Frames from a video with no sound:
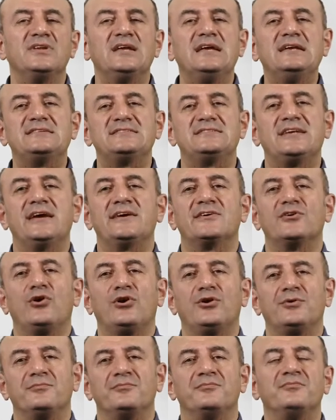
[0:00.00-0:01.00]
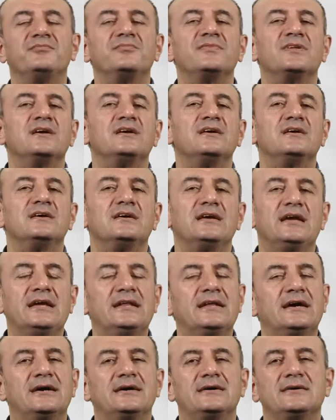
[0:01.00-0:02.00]
It's their home
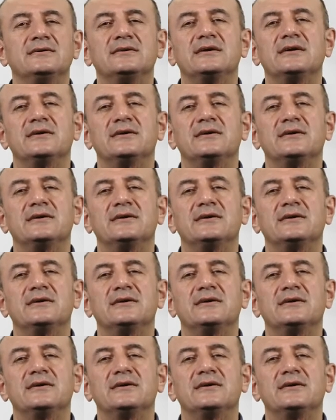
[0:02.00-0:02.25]
in a